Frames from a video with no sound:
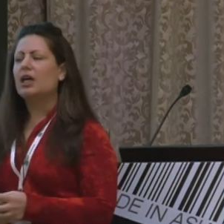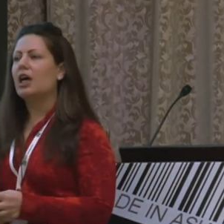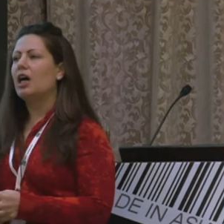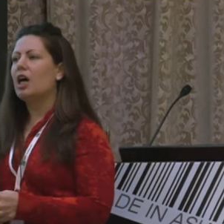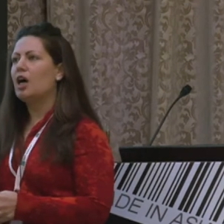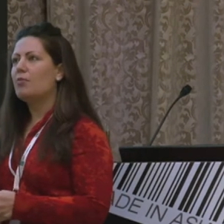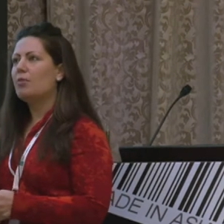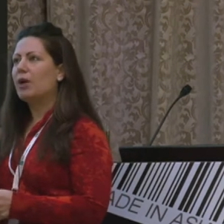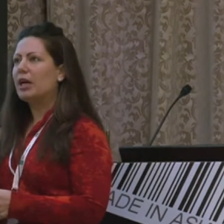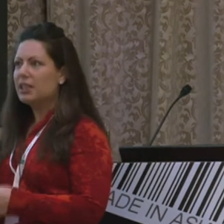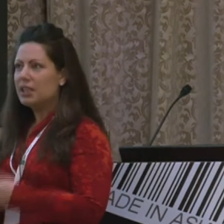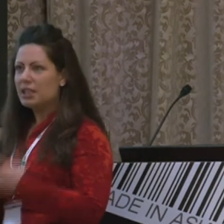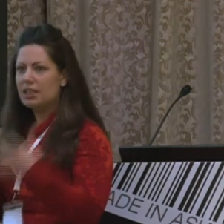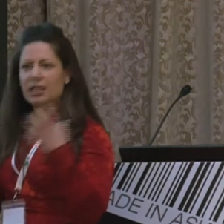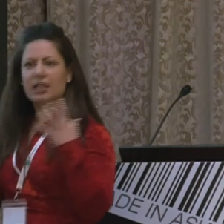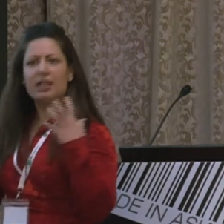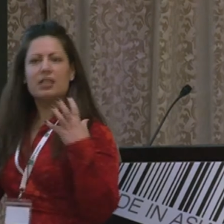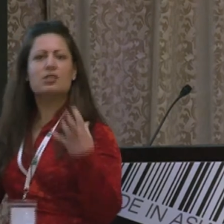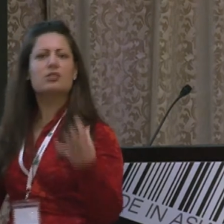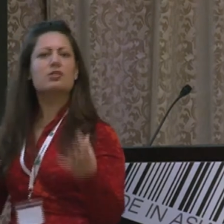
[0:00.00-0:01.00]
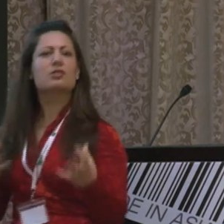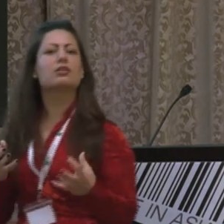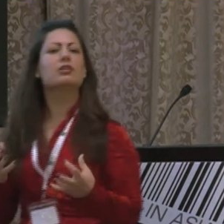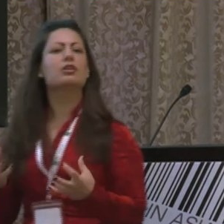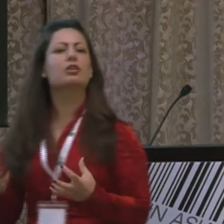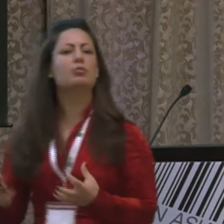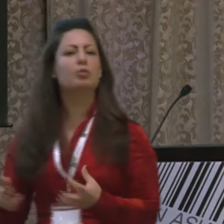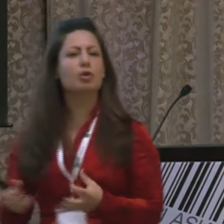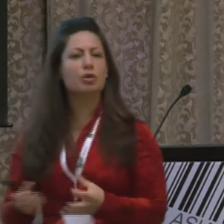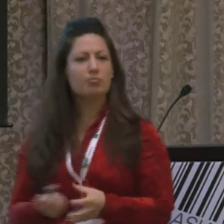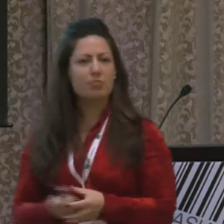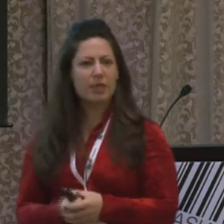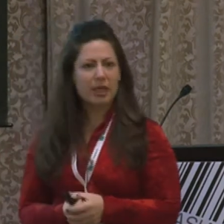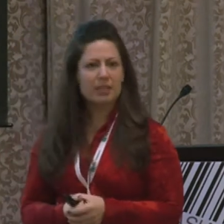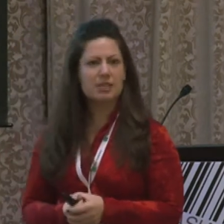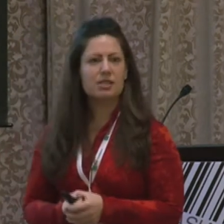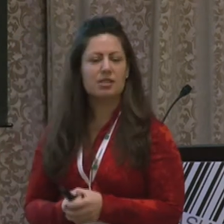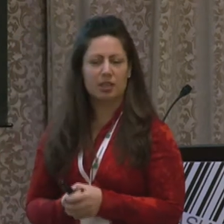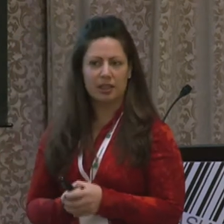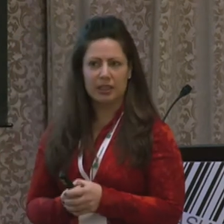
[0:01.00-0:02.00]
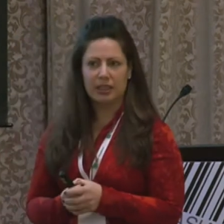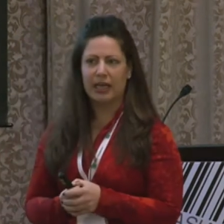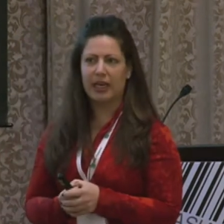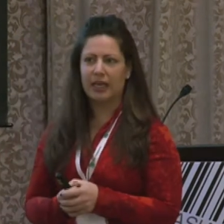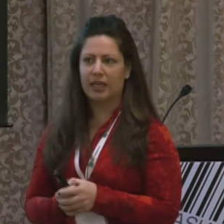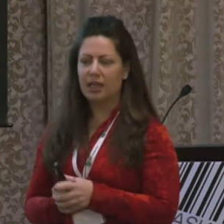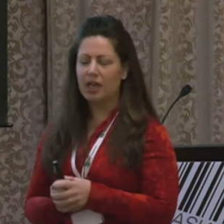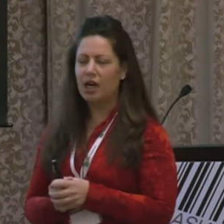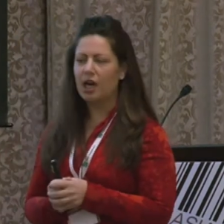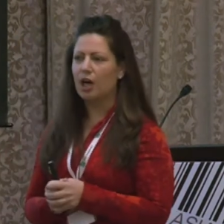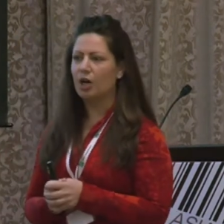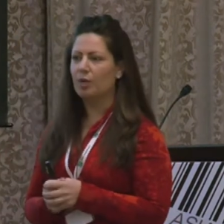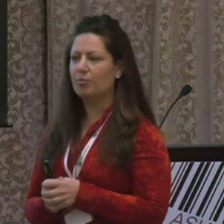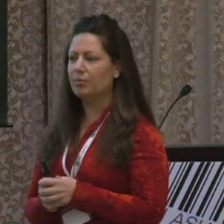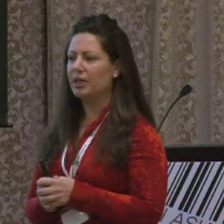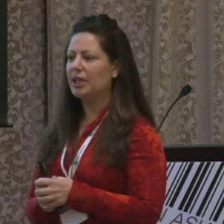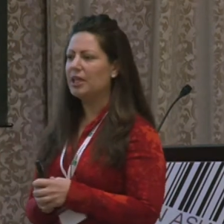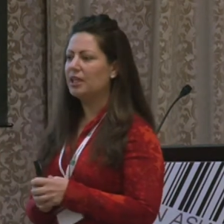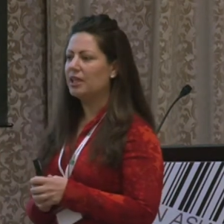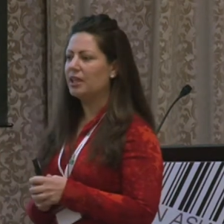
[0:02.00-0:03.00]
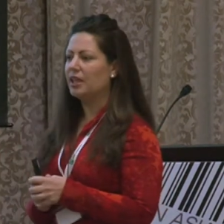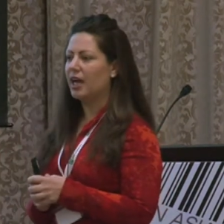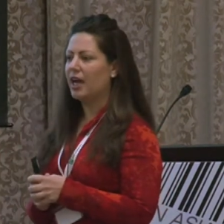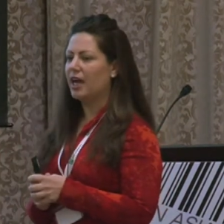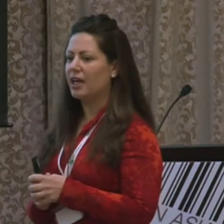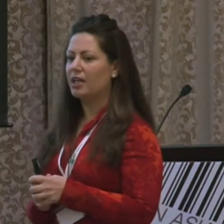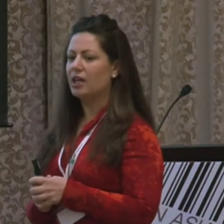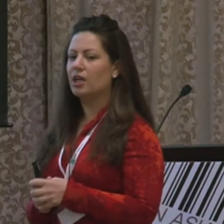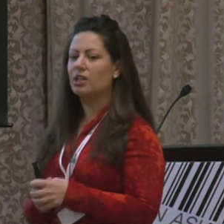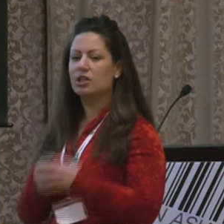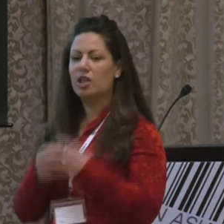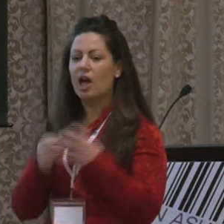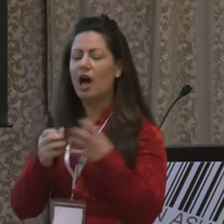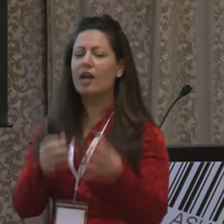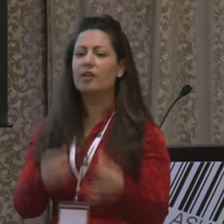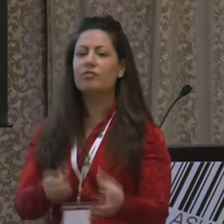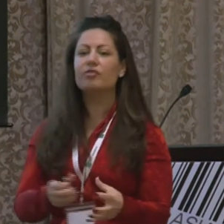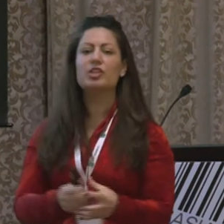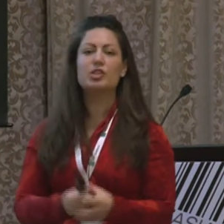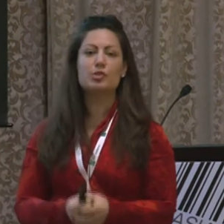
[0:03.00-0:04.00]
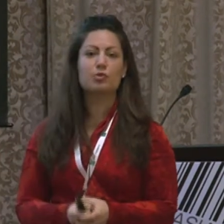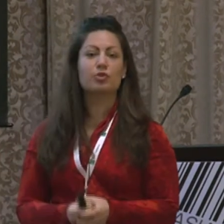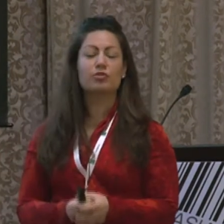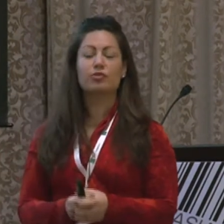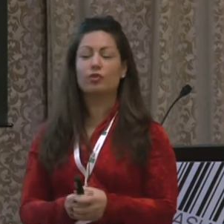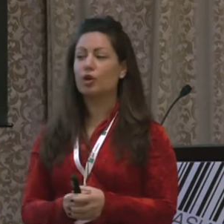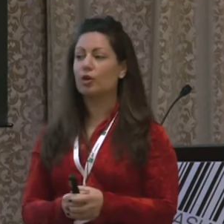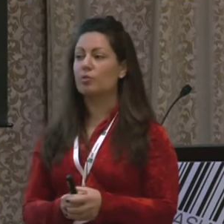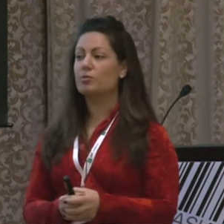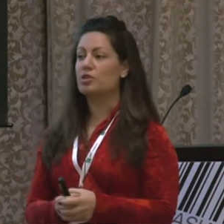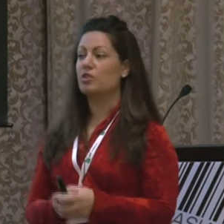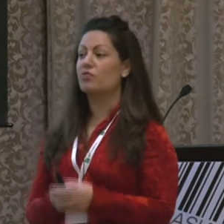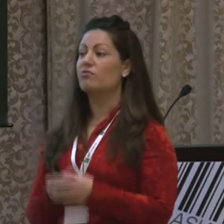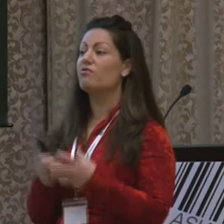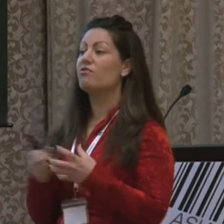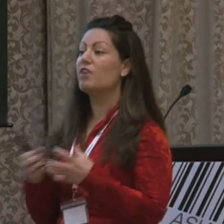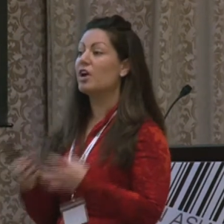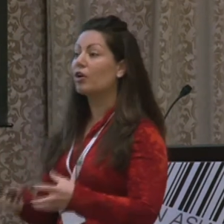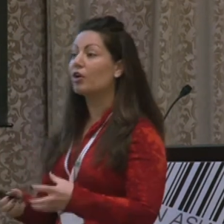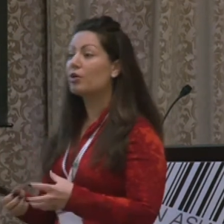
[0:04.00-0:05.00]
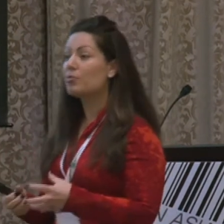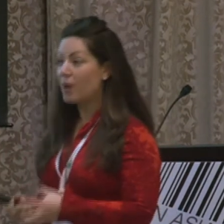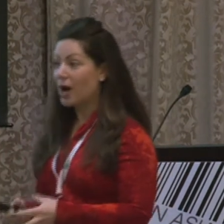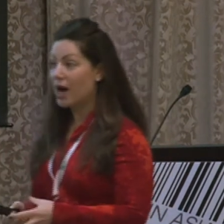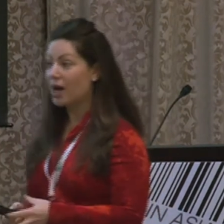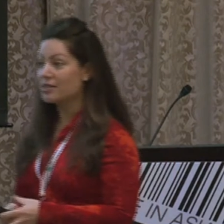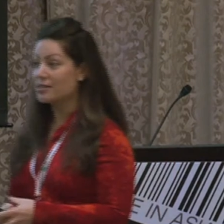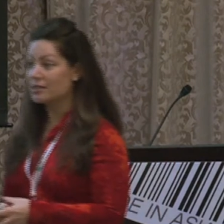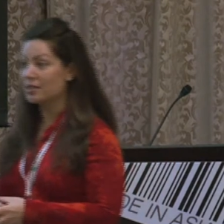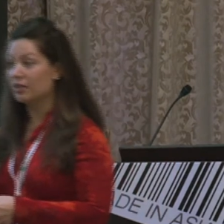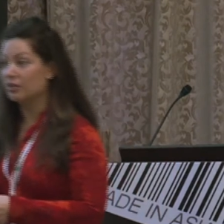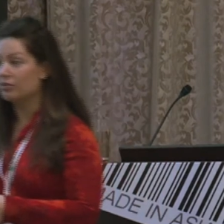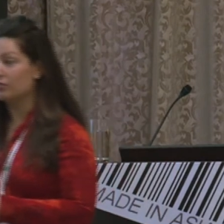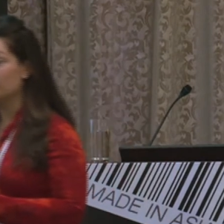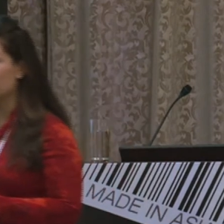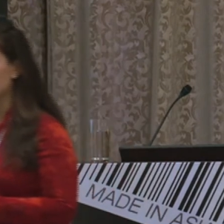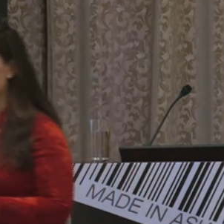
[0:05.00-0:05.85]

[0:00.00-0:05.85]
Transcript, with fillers: um, I think the answer is a little more mixed on that, um, in that a lot of these reforms are very positive.